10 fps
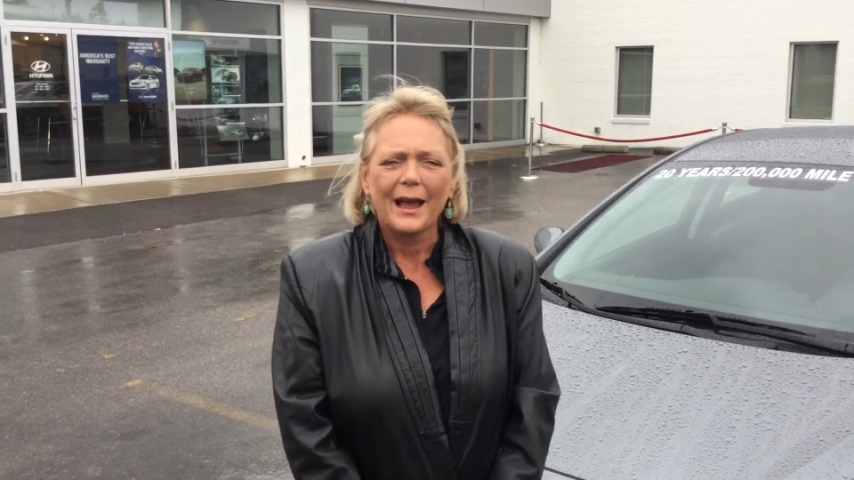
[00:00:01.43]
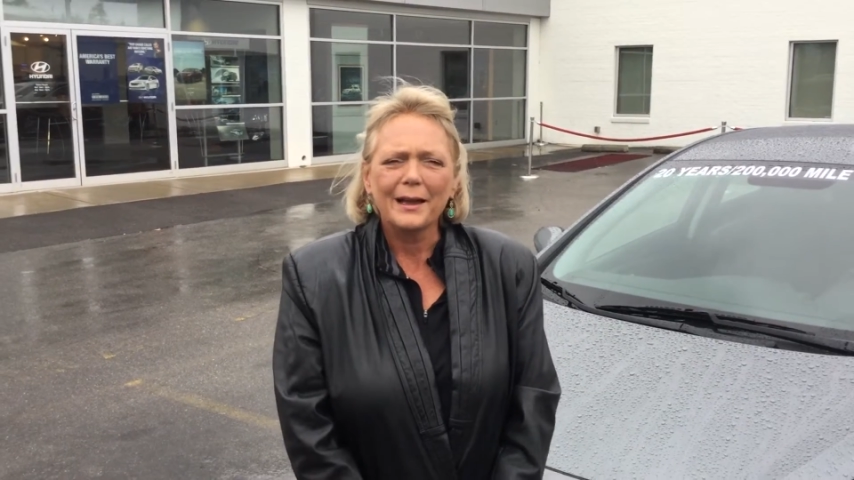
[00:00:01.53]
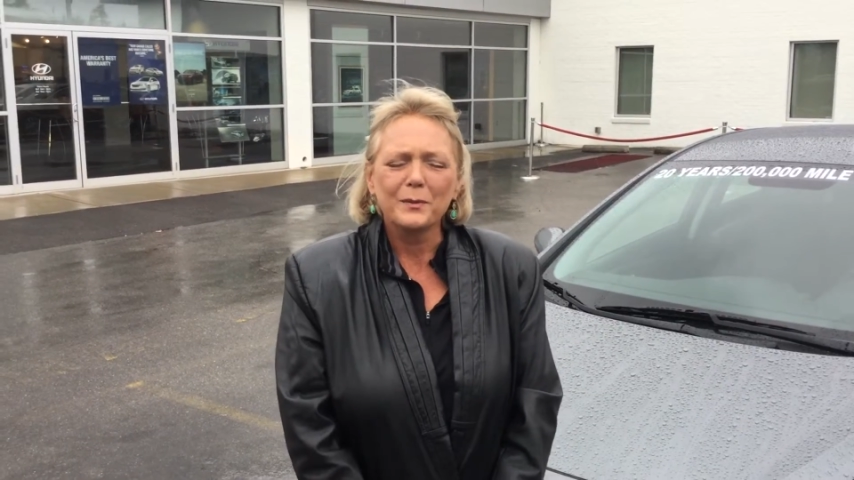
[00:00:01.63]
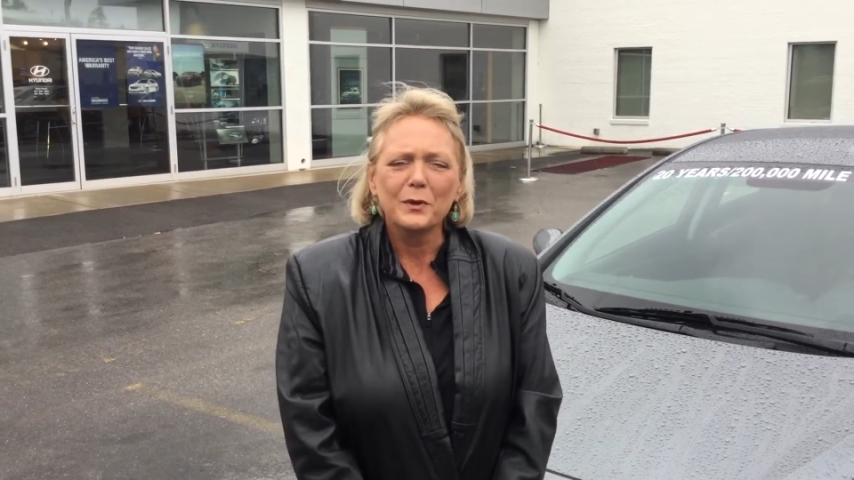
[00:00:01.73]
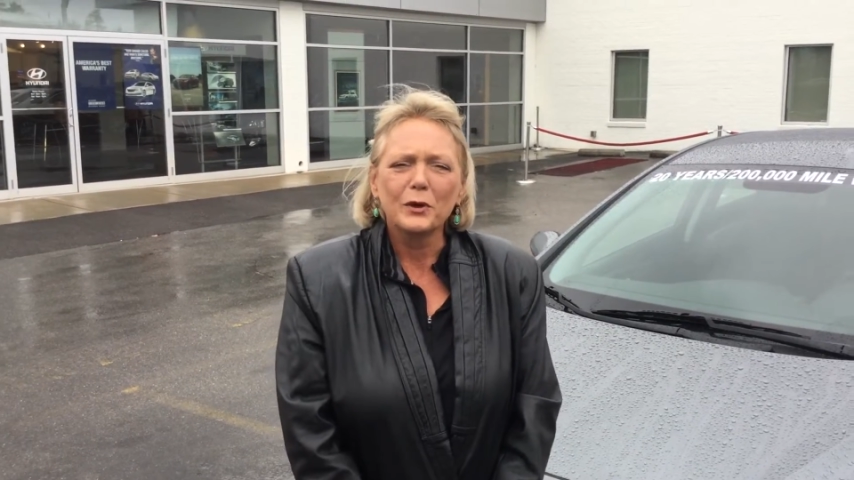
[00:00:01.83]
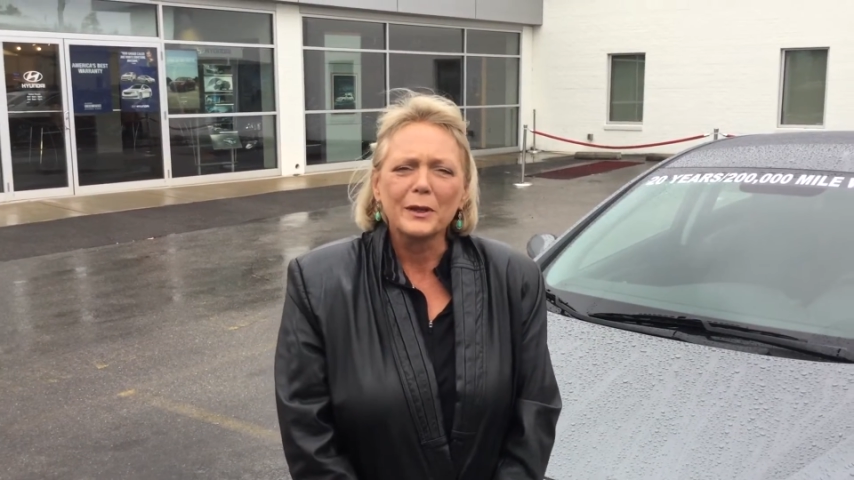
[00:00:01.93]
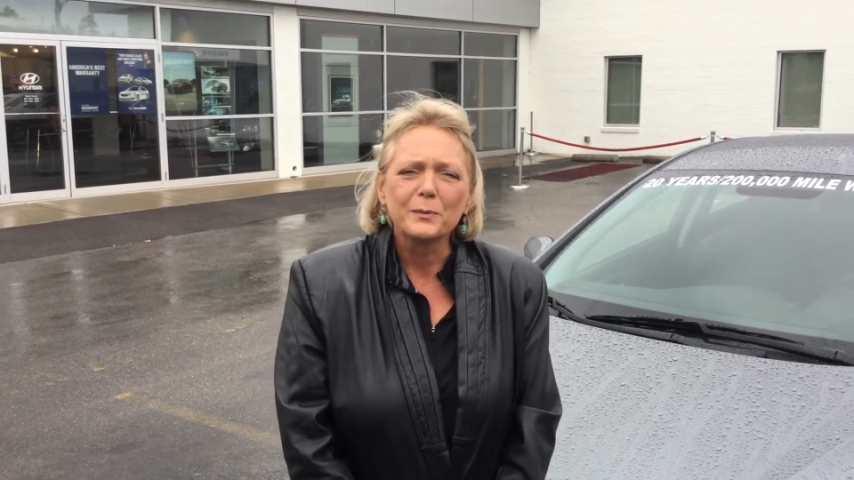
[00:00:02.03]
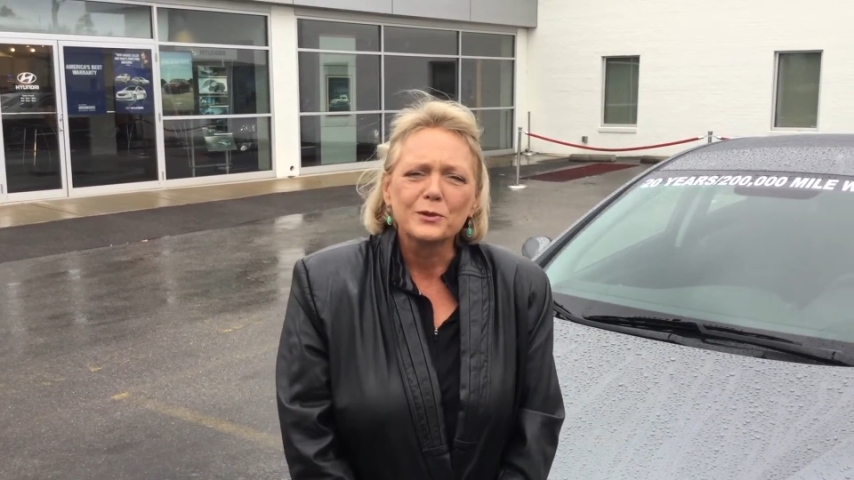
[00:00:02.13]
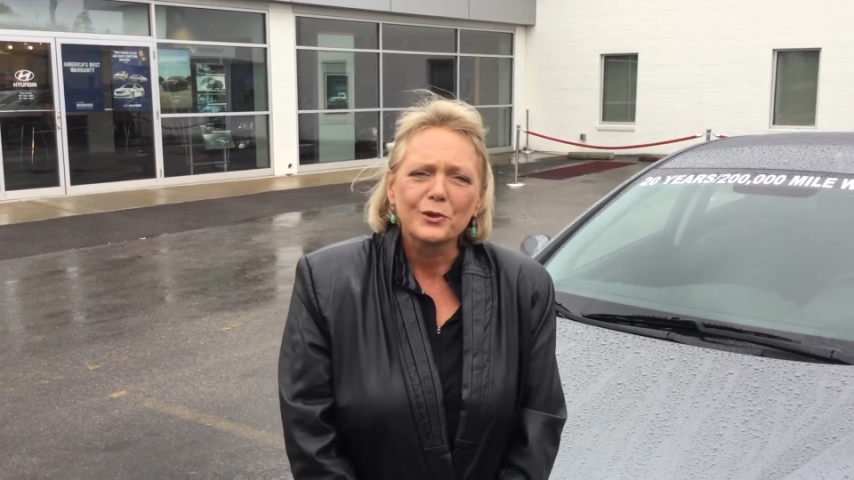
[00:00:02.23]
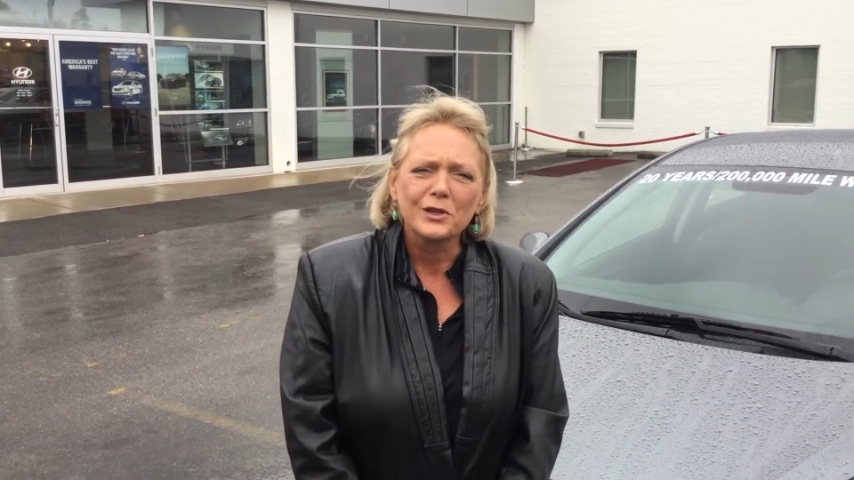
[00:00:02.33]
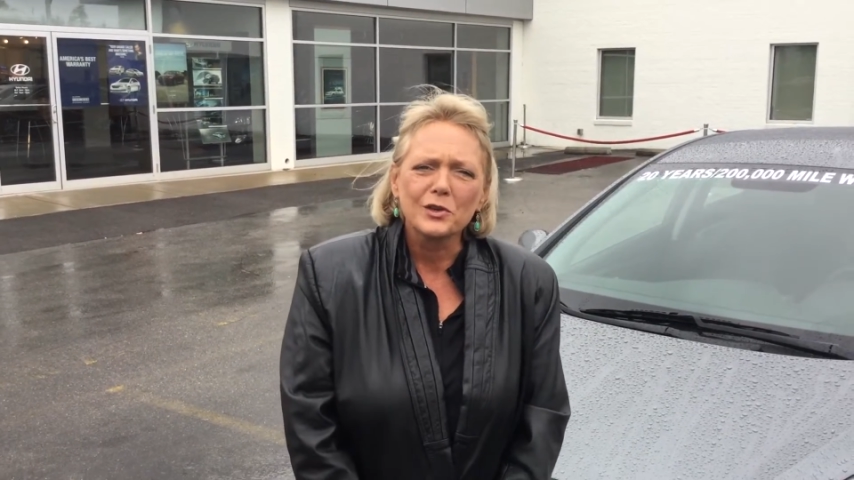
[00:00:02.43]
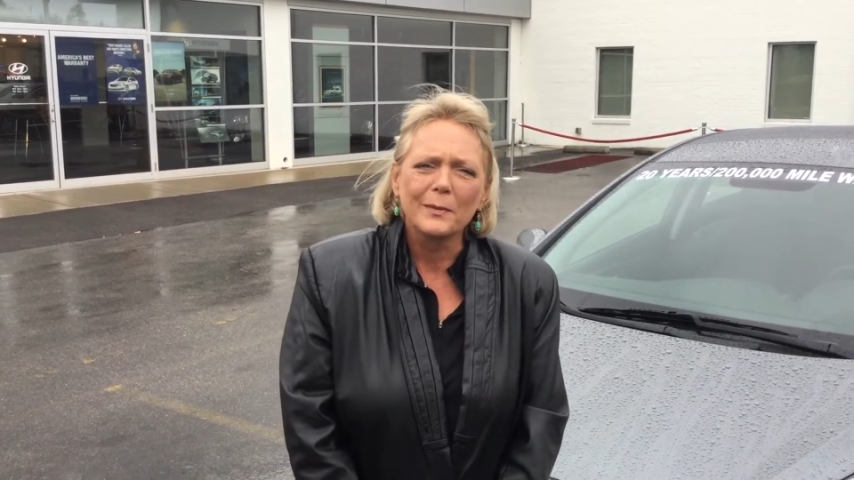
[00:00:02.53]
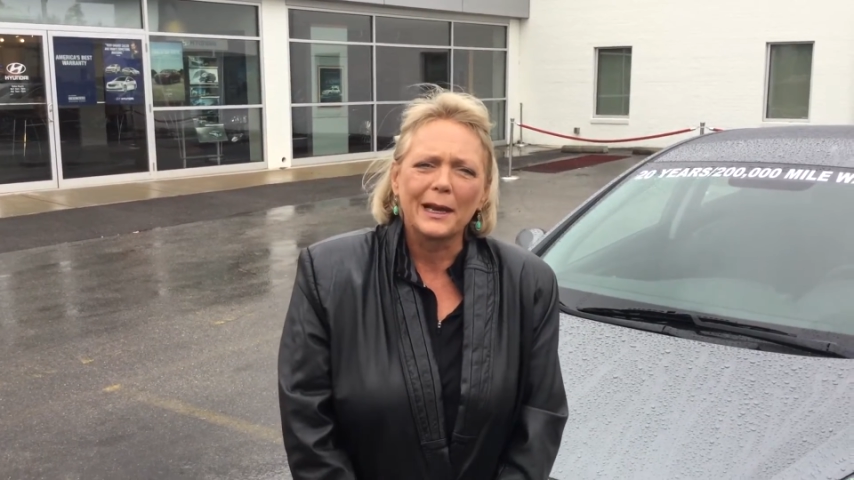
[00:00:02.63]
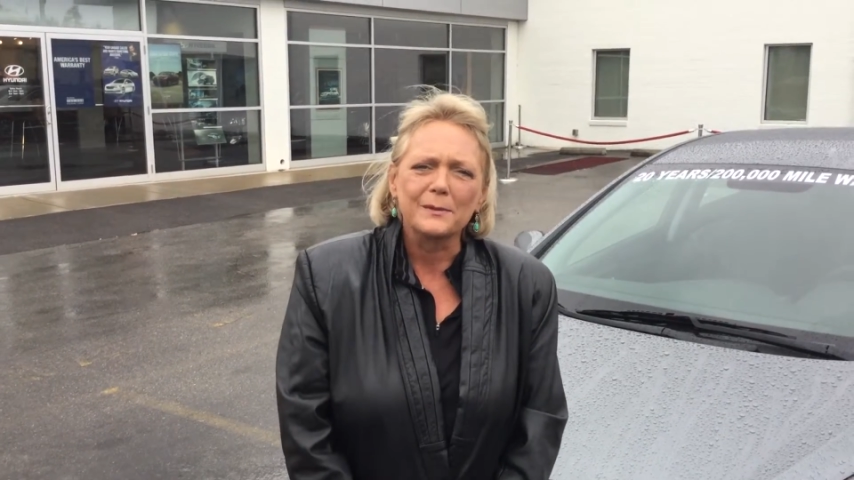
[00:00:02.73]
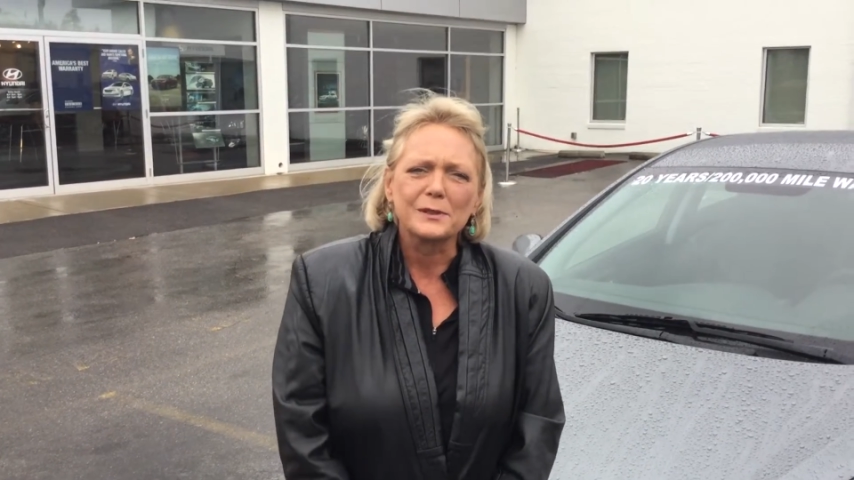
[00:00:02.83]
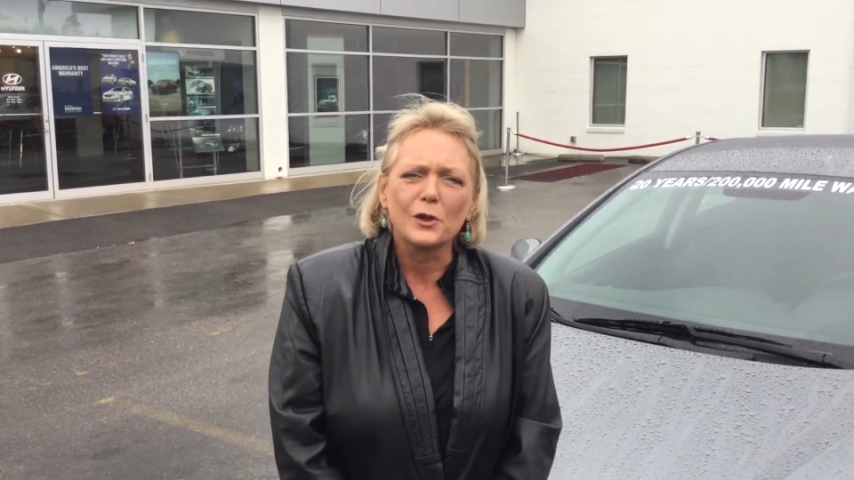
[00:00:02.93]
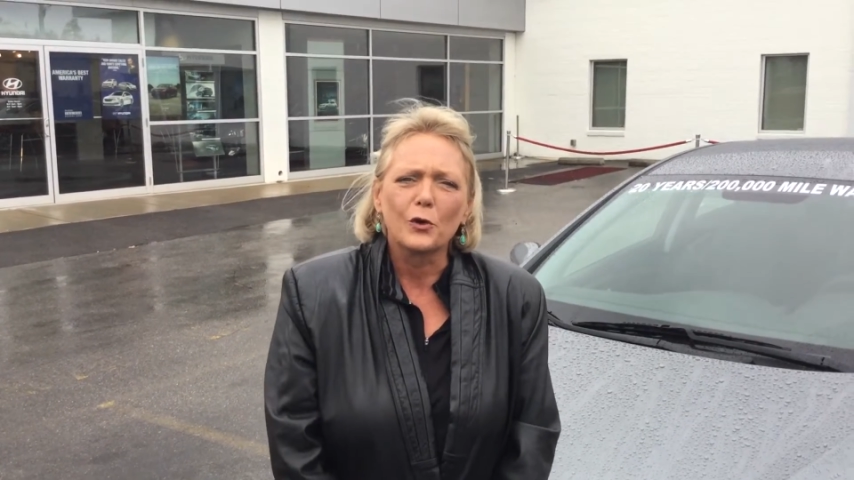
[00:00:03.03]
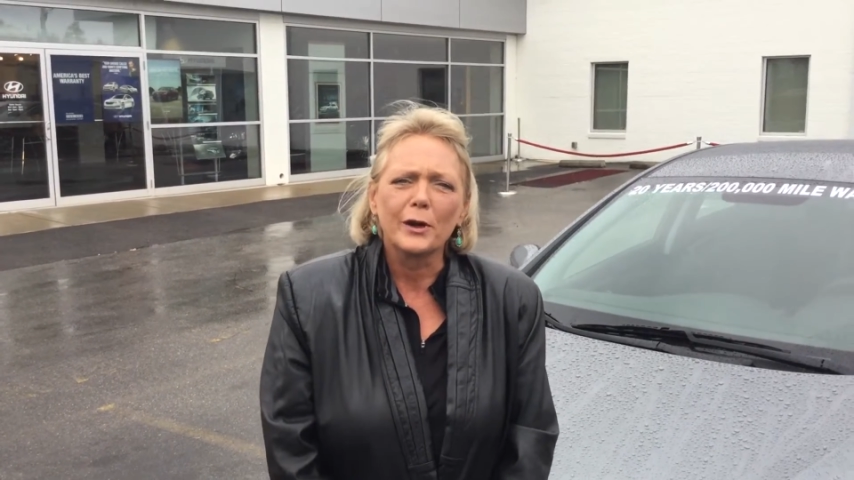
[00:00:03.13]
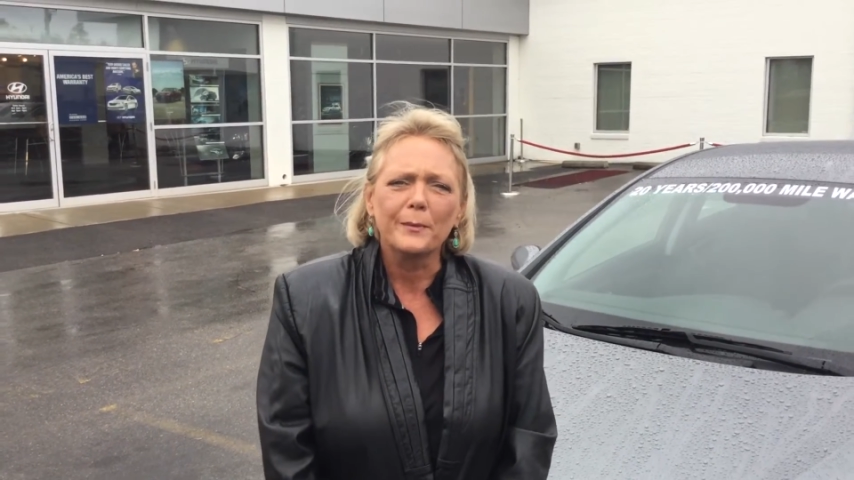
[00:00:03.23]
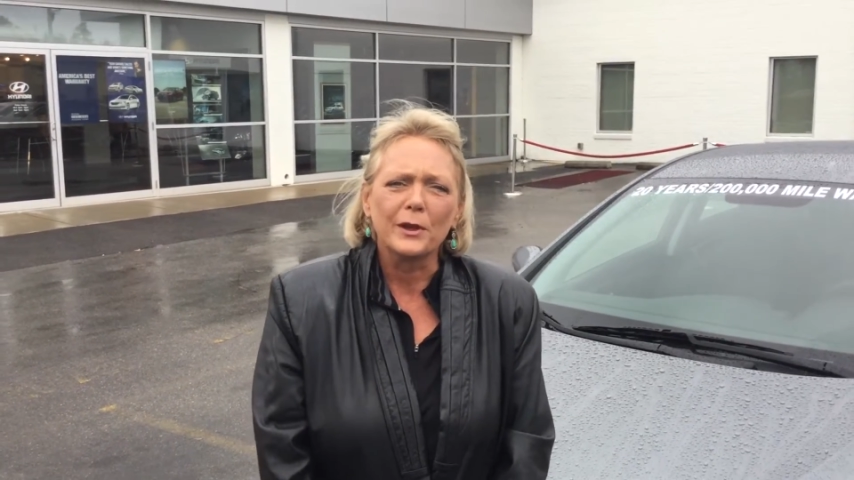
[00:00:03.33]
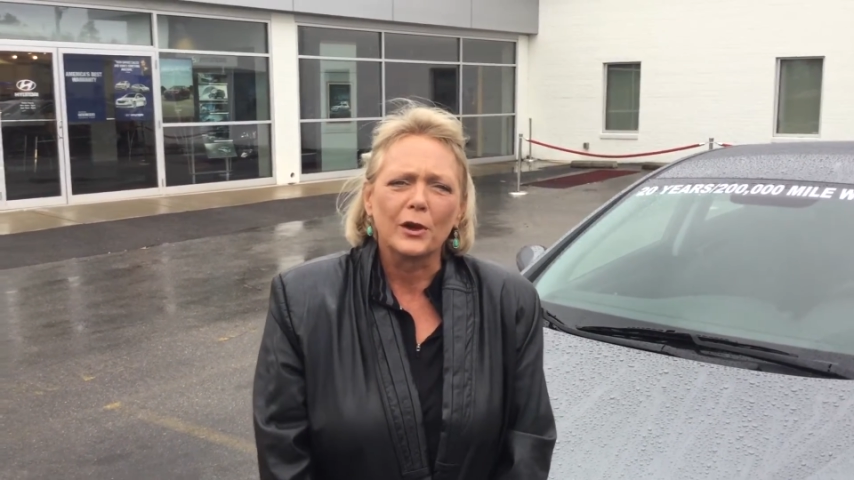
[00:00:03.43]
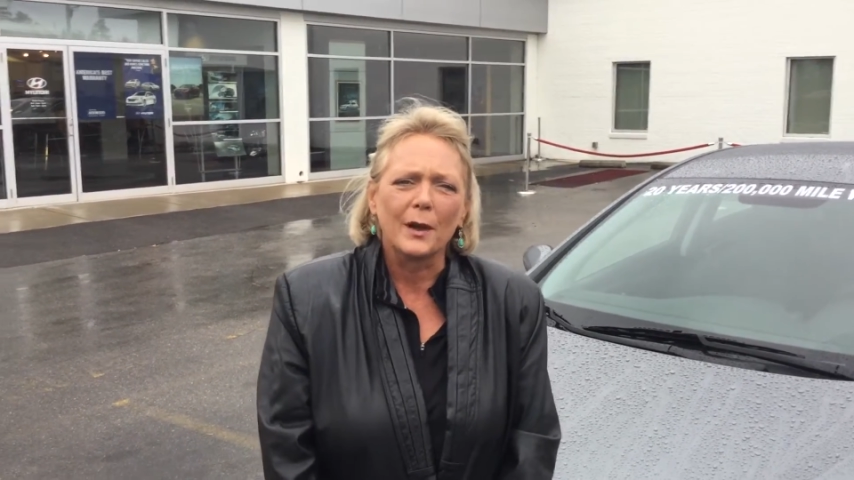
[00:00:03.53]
Hi, good morning, Patricia. My name's Lori Muir.